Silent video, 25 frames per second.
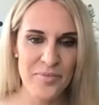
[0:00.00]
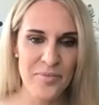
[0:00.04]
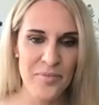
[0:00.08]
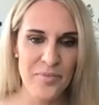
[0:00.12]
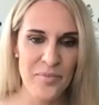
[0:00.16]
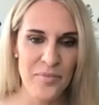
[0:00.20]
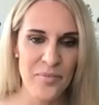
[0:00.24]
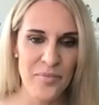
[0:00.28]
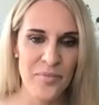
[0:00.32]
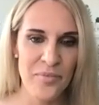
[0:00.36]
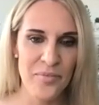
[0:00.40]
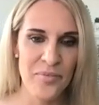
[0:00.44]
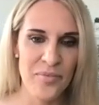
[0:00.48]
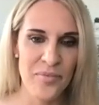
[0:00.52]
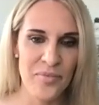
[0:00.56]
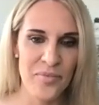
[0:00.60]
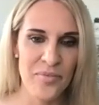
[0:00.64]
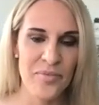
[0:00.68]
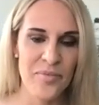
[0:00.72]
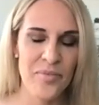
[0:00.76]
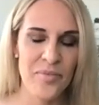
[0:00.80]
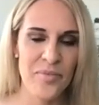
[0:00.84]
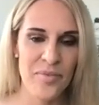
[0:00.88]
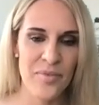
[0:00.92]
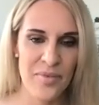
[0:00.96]

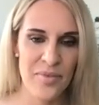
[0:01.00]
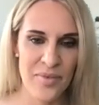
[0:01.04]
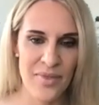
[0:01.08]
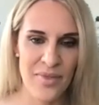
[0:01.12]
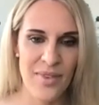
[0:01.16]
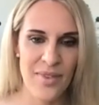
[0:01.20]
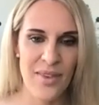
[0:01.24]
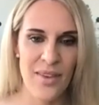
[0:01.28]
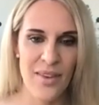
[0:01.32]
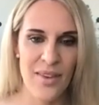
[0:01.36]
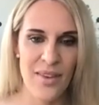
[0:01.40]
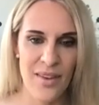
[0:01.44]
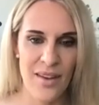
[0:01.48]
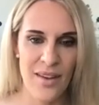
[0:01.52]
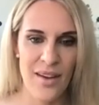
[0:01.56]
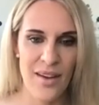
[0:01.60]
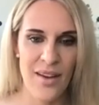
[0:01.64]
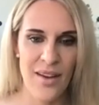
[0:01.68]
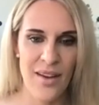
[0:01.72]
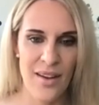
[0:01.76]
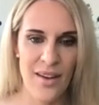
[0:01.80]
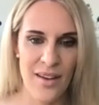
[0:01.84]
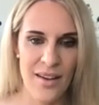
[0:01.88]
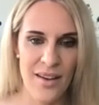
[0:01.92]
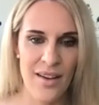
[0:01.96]

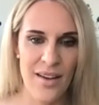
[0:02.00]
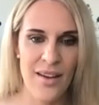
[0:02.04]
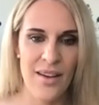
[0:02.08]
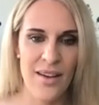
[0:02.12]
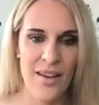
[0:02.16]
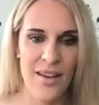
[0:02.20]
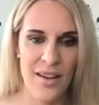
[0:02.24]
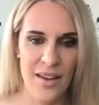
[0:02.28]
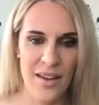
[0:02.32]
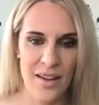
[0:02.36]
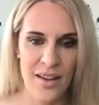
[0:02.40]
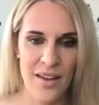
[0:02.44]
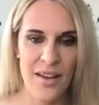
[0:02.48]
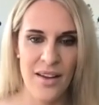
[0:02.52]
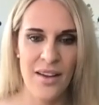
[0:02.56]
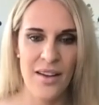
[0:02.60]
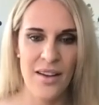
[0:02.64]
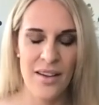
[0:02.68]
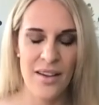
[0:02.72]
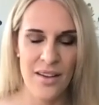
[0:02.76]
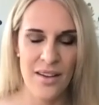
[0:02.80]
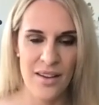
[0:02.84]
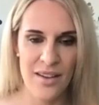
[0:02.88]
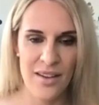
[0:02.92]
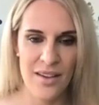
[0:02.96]

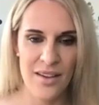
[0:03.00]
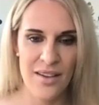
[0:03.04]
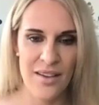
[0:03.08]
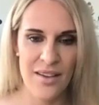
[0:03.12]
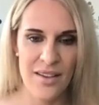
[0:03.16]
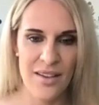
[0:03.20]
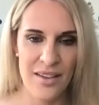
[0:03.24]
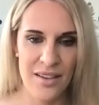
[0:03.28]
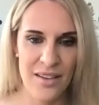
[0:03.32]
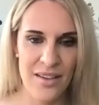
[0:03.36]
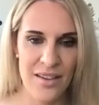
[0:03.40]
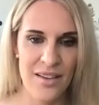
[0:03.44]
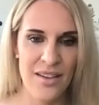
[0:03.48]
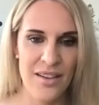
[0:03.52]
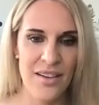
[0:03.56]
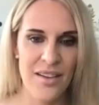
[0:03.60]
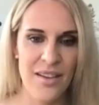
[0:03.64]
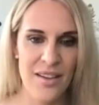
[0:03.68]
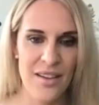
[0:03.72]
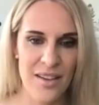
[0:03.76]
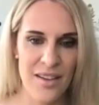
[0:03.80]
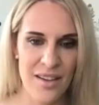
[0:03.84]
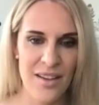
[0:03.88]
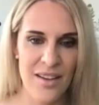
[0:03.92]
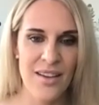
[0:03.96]

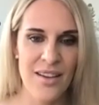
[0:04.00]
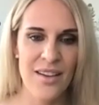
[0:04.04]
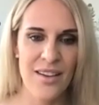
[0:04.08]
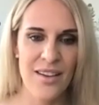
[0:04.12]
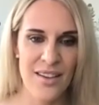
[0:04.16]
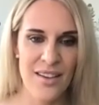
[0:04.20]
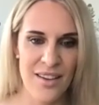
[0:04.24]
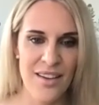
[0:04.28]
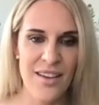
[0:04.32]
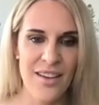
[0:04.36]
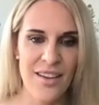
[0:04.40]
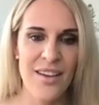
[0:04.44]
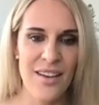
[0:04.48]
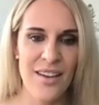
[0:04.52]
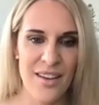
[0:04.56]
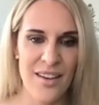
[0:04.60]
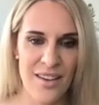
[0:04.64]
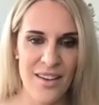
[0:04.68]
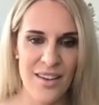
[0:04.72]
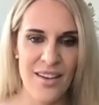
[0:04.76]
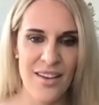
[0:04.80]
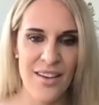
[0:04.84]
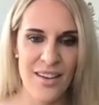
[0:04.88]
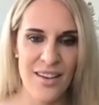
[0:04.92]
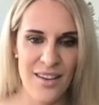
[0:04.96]

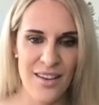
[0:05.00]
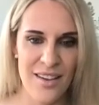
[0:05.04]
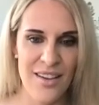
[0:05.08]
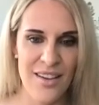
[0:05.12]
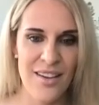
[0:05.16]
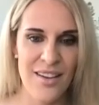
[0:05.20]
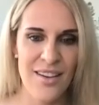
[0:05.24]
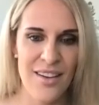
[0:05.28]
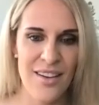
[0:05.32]
The person shown says nothing.